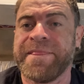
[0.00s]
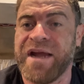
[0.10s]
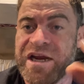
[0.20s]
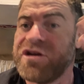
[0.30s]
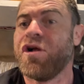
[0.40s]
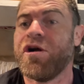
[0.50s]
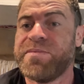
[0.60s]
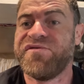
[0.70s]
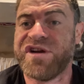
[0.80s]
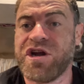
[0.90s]
and it'll all be
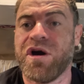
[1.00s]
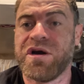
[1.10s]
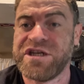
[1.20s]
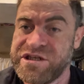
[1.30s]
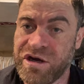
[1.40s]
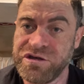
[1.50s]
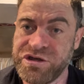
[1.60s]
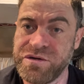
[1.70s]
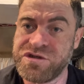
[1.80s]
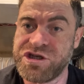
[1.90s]
recorded on
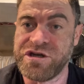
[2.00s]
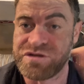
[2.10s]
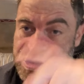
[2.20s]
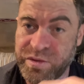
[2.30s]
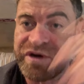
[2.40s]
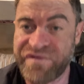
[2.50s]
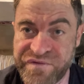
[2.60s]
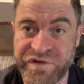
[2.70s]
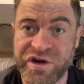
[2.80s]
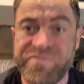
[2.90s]
YouTube so we can
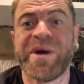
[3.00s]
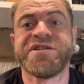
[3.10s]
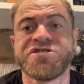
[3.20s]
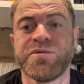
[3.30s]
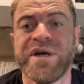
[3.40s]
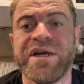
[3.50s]
refer back to it.